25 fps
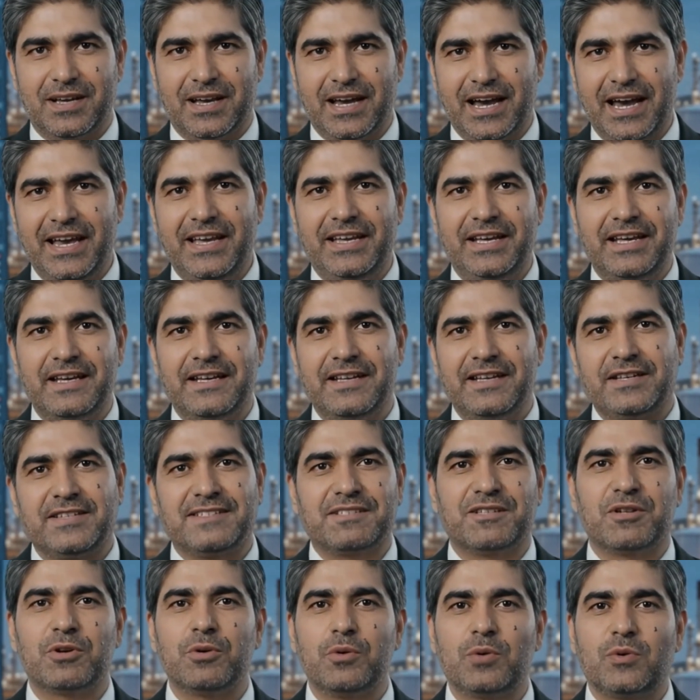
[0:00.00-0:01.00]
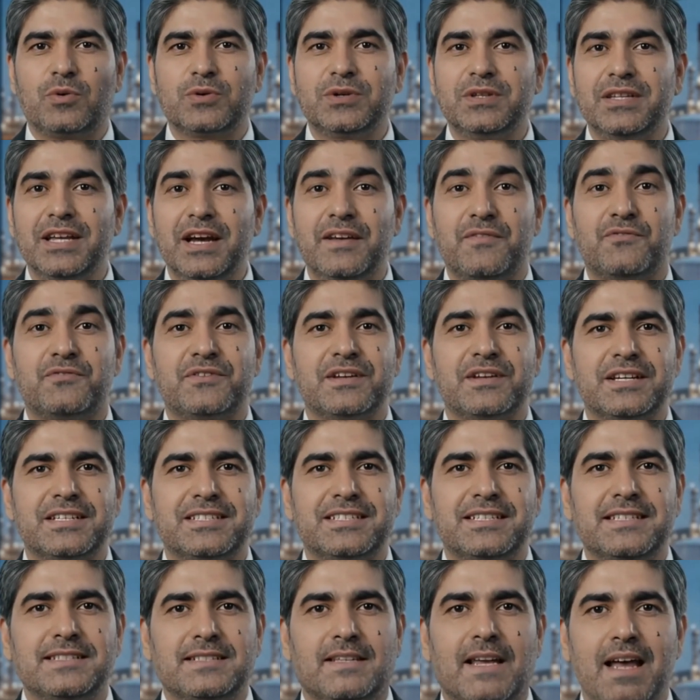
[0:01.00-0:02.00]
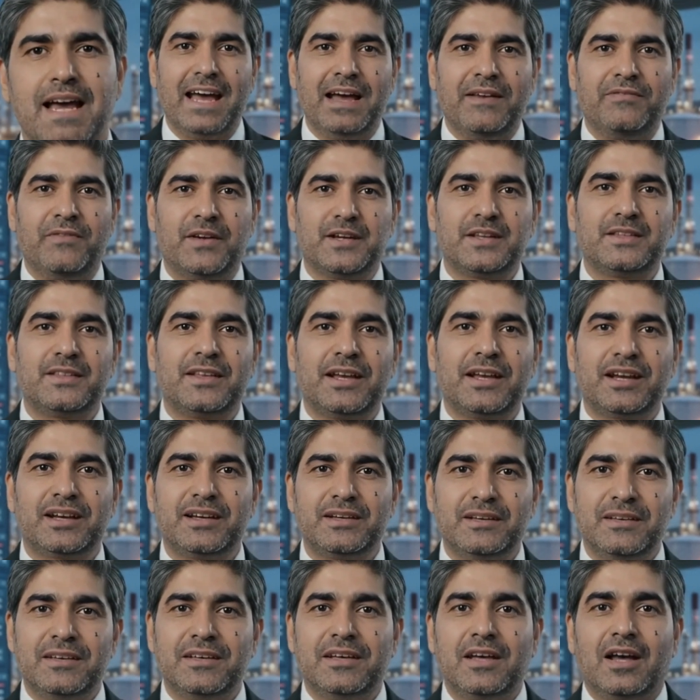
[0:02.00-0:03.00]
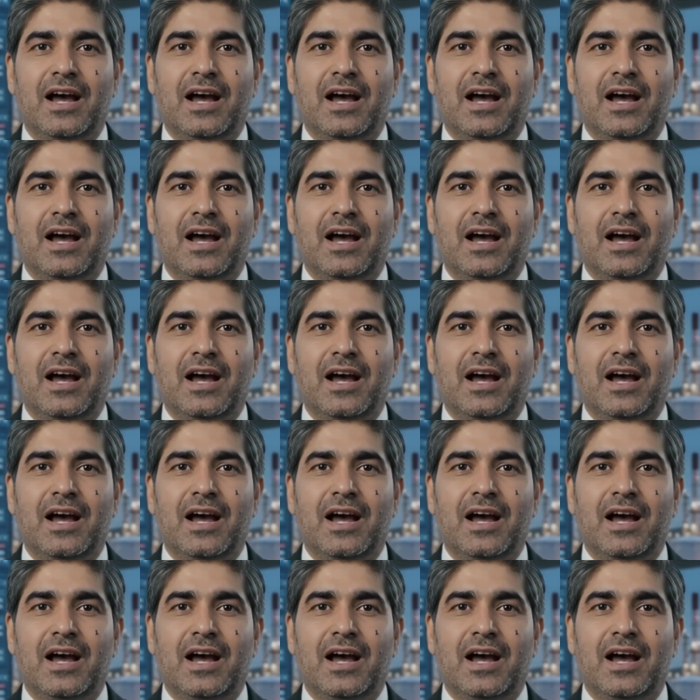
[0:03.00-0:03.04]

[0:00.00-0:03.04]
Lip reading: And here's the rule that fixes everything.